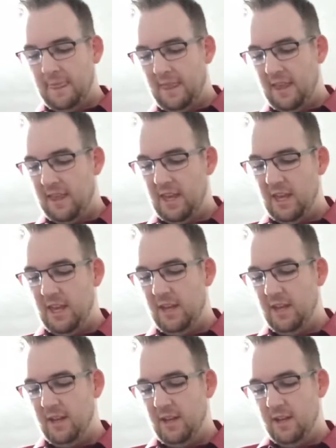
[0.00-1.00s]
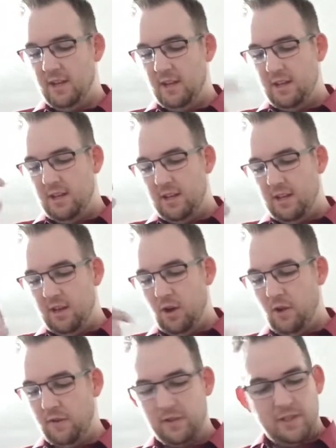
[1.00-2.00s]
And then
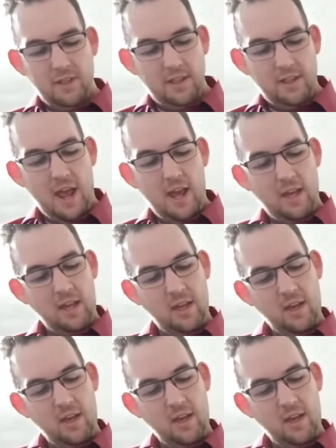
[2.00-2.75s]
over to the neck.